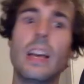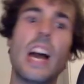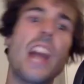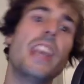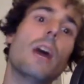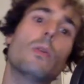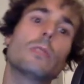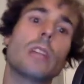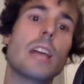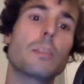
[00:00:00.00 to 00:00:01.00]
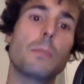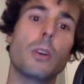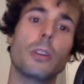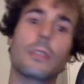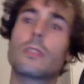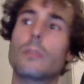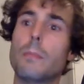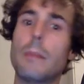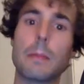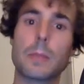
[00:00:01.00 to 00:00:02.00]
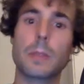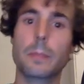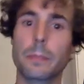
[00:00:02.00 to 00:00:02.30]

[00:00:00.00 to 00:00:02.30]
And now the last point, the maps.